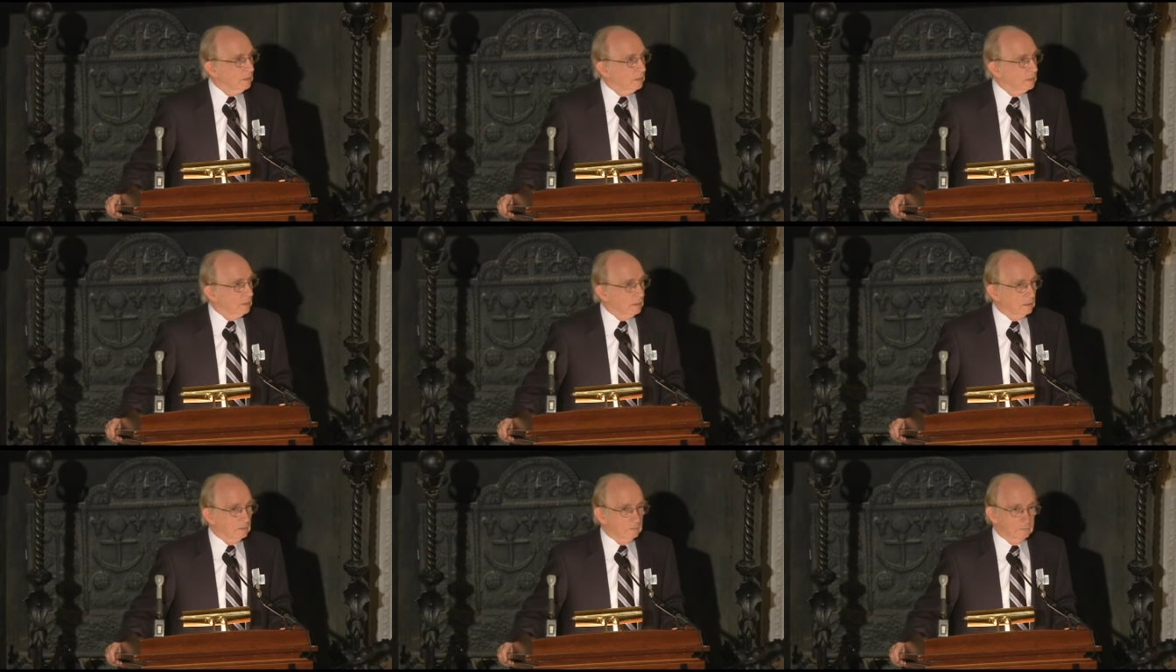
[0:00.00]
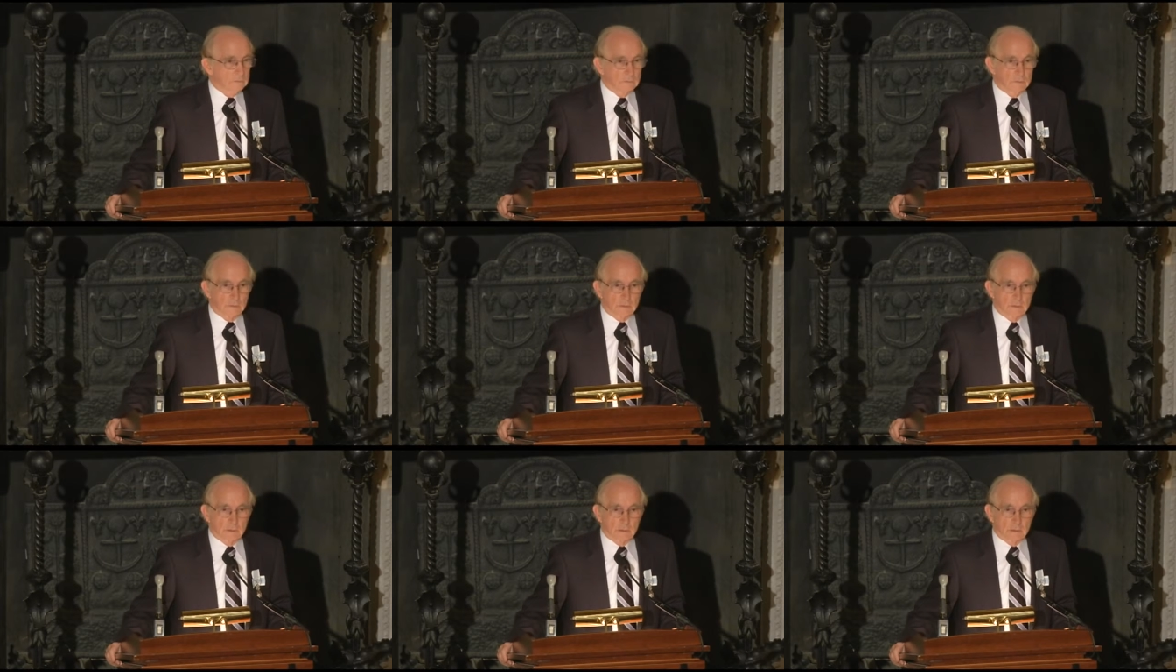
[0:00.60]
Um,
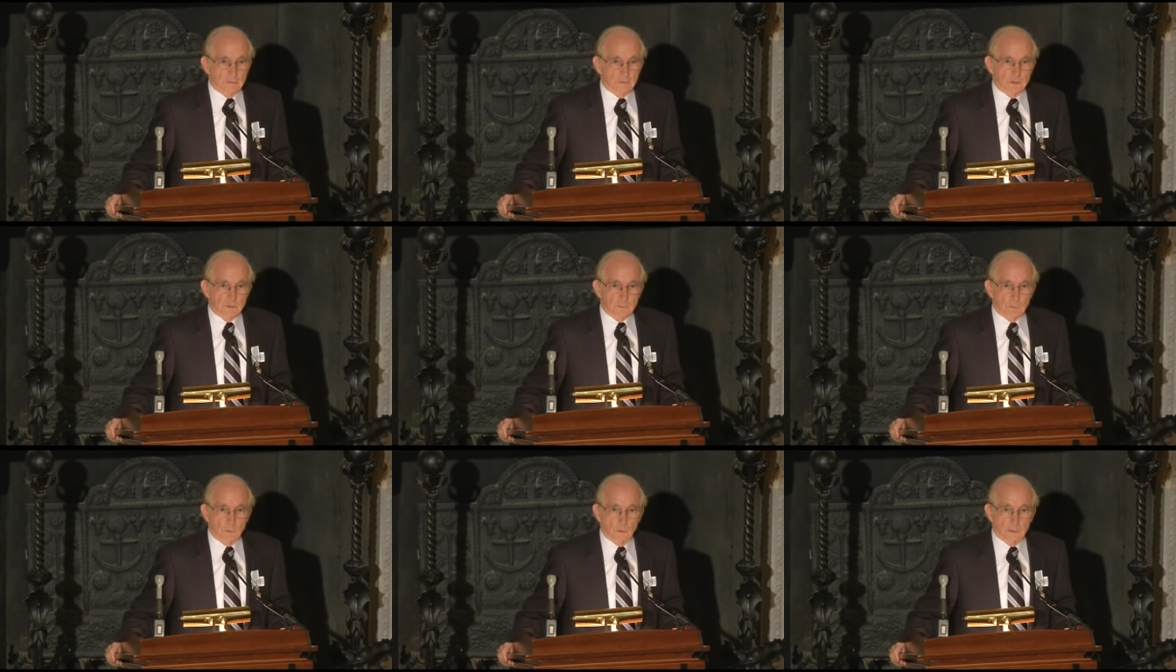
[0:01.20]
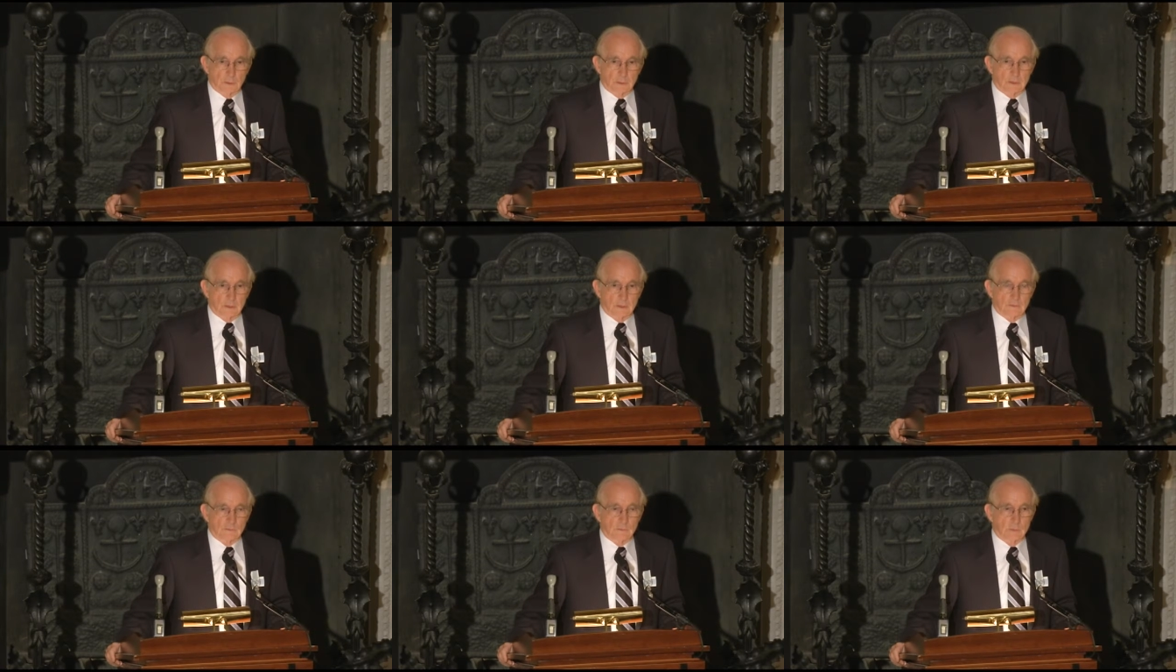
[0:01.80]
at this point, it
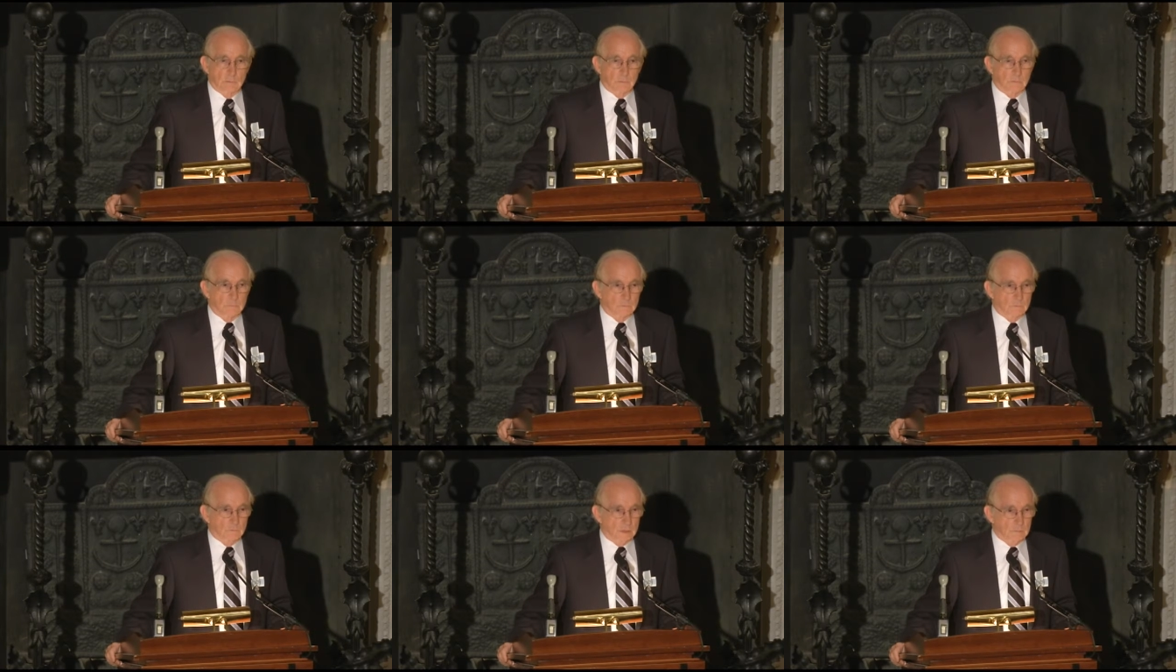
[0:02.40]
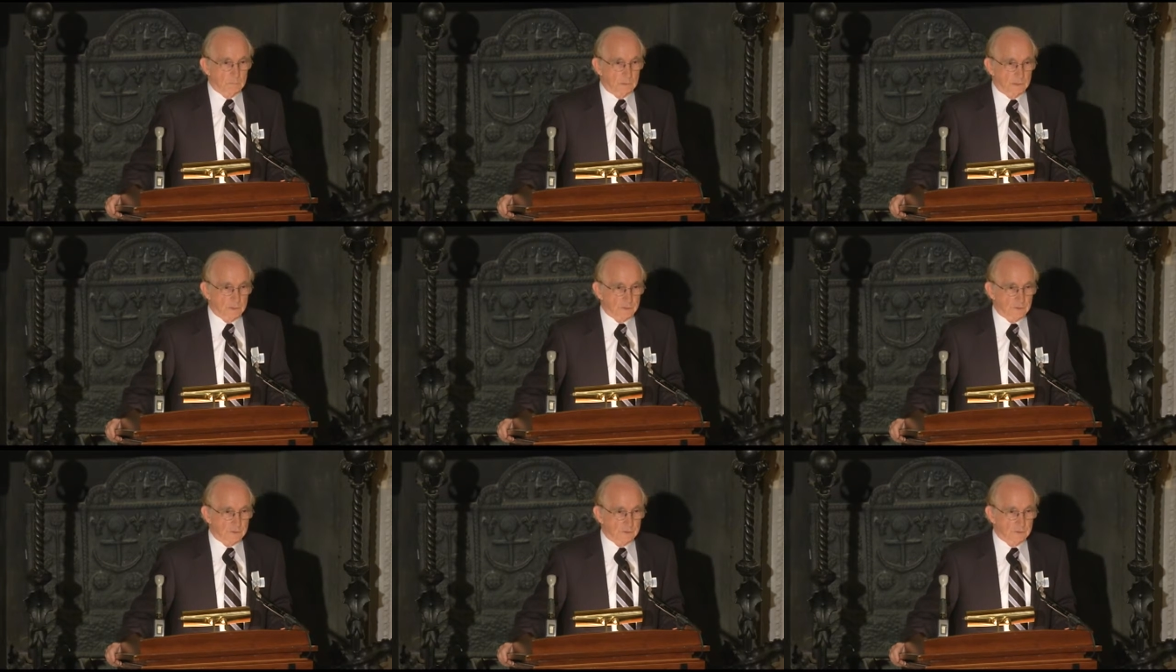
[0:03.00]
gives me great
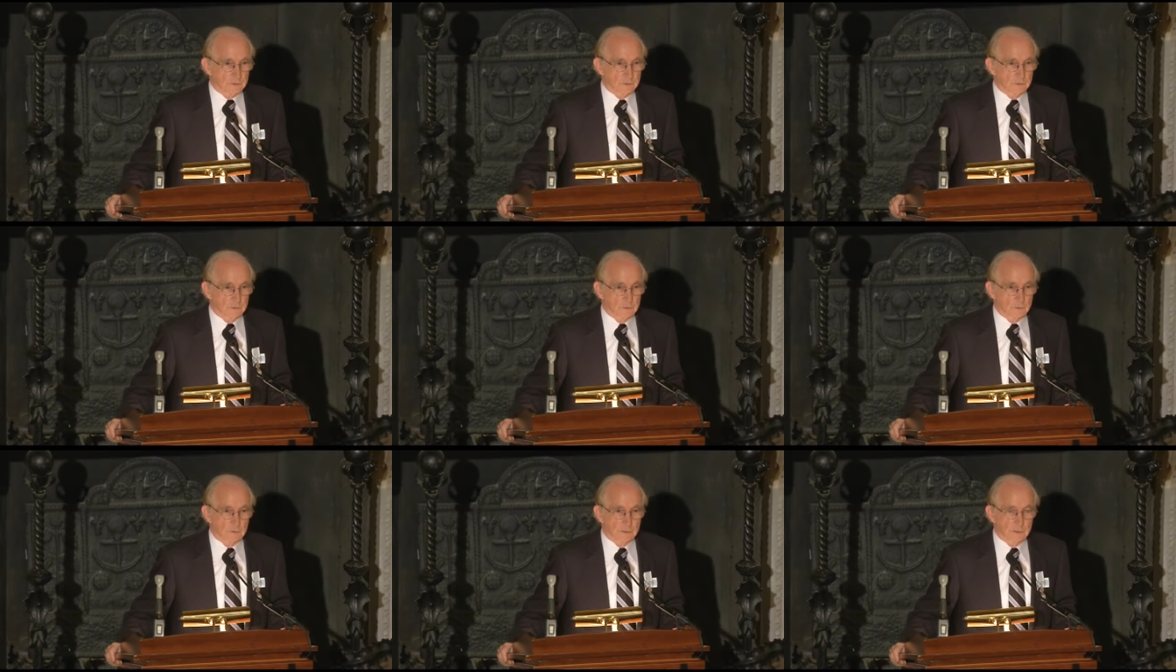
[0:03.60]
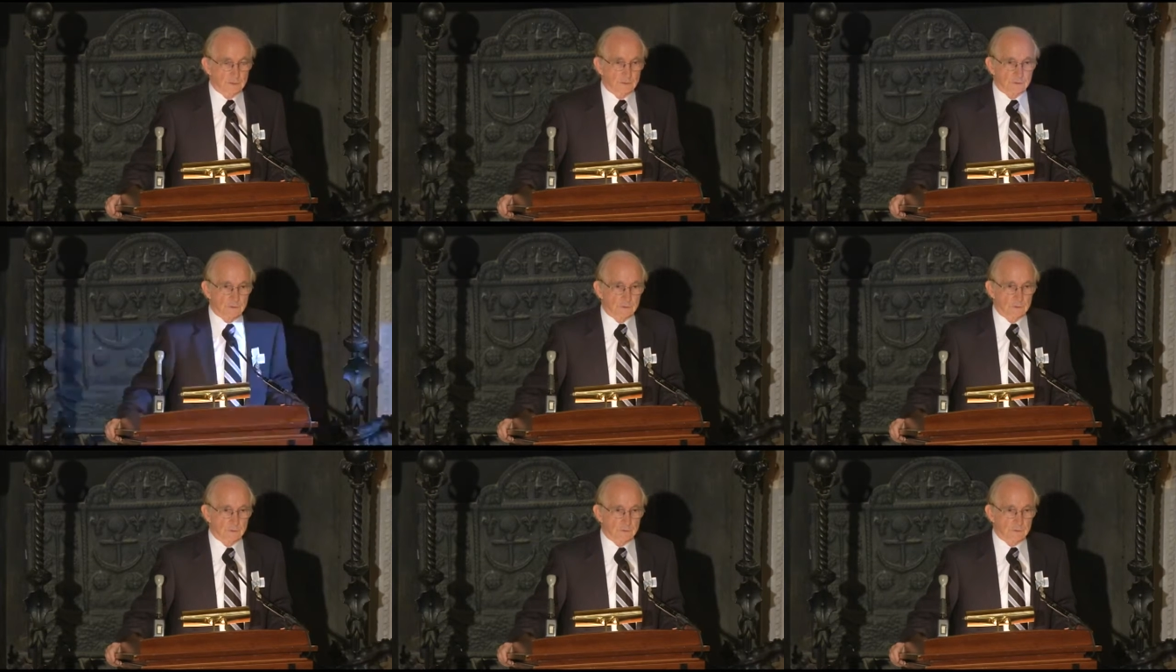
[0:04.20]
pleasure to
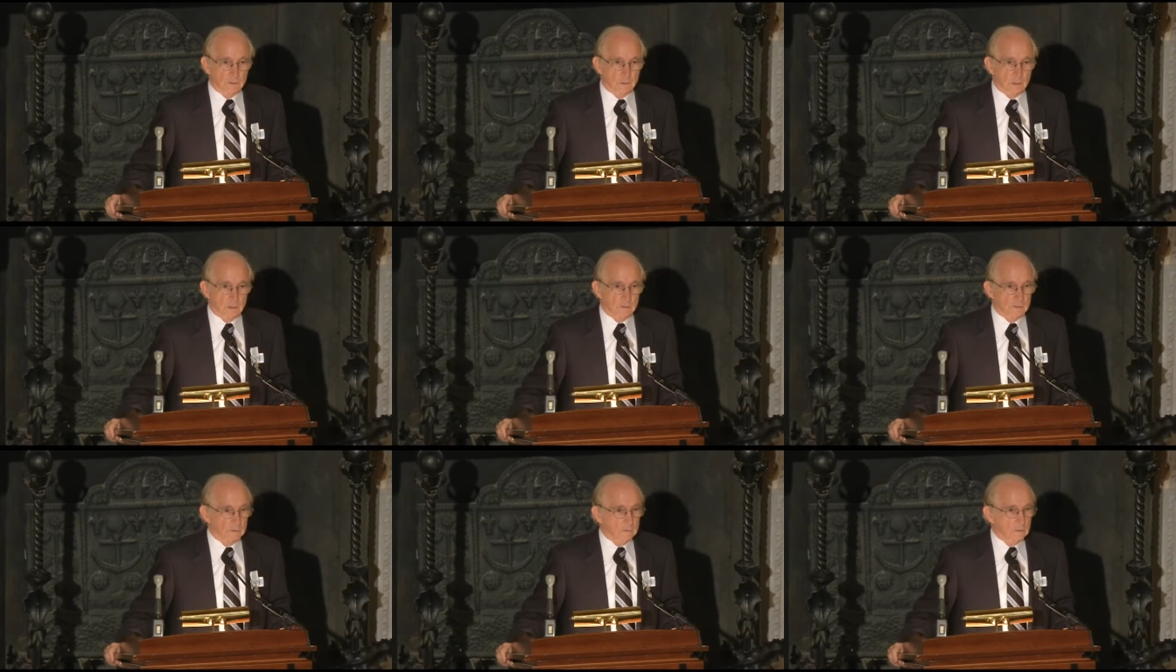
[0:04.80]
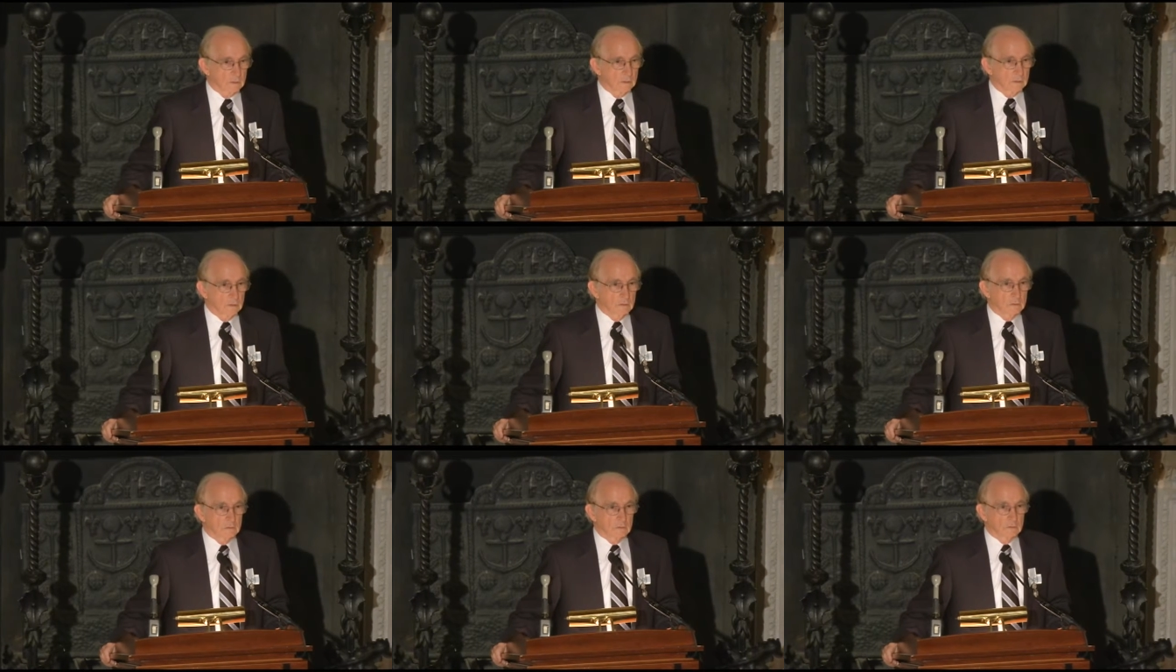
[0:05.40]
introduce our
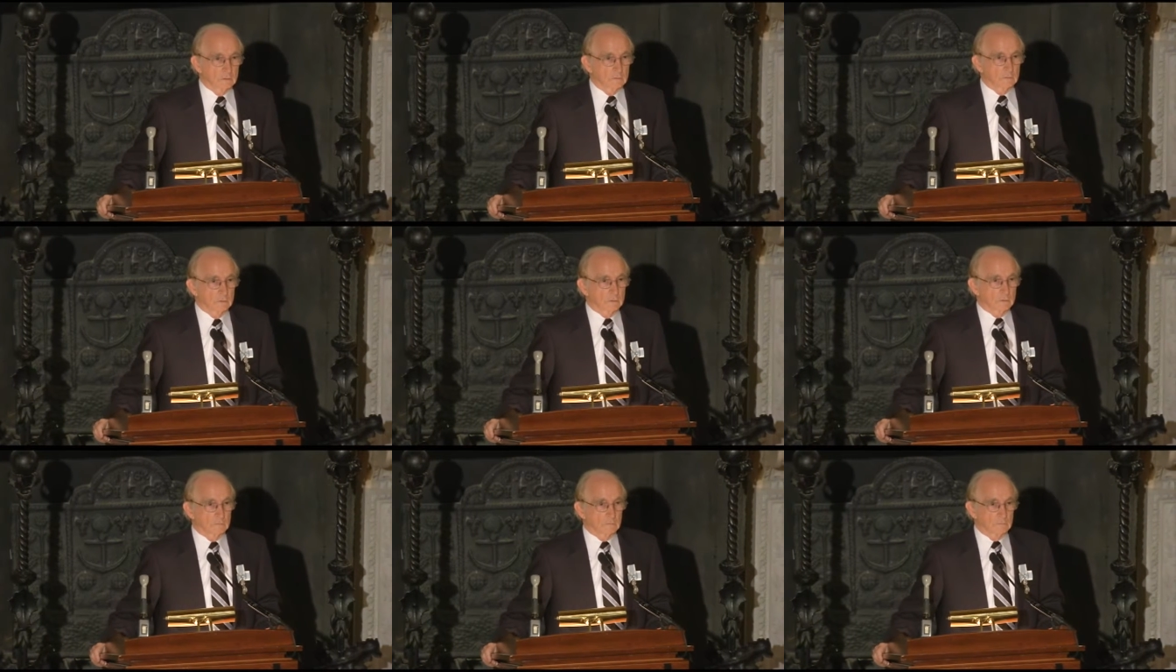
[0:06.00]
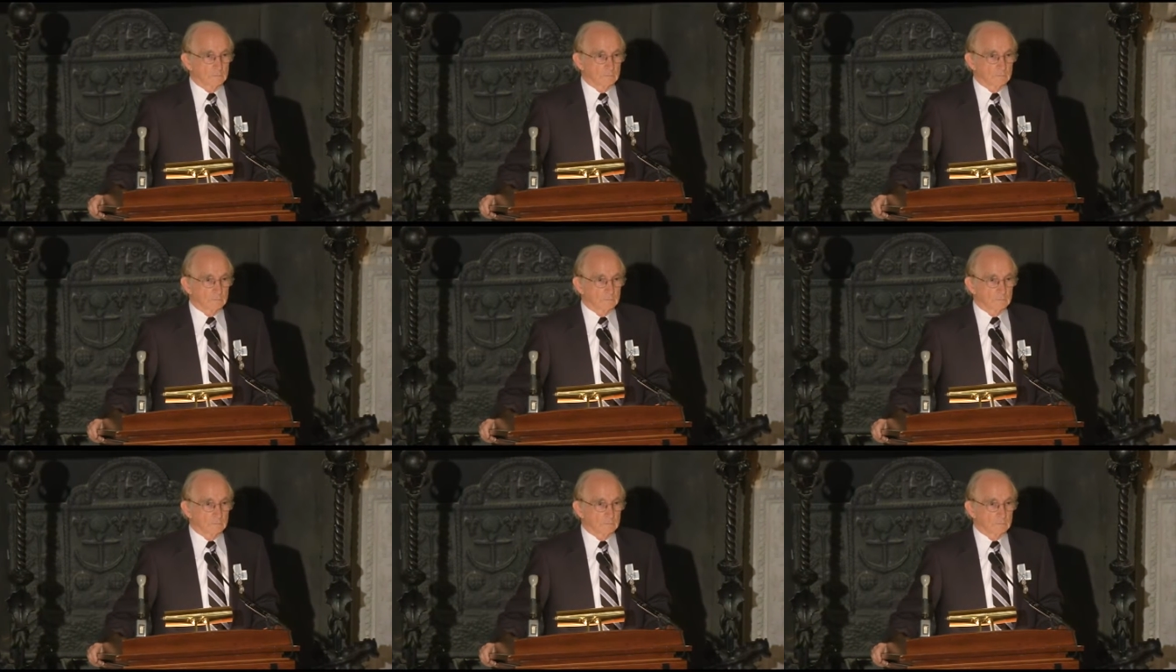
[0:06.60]
uh,